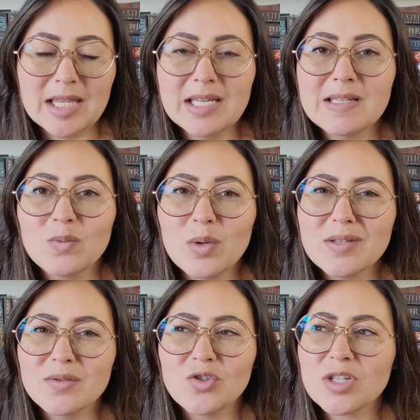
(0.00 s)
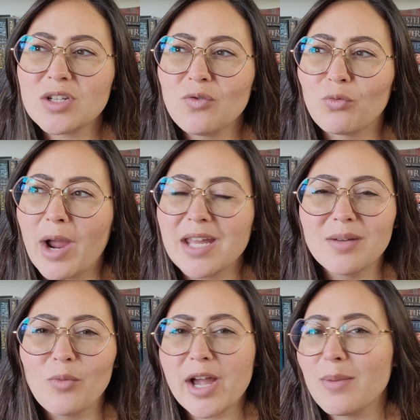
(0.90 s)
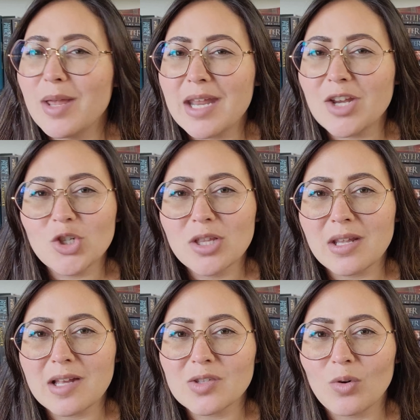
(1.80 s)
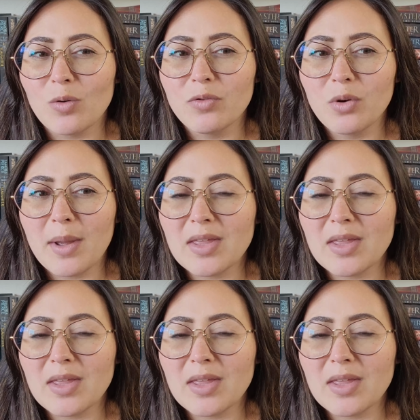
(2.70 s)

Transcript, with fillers: This was just a random recommendation that I scrolled through.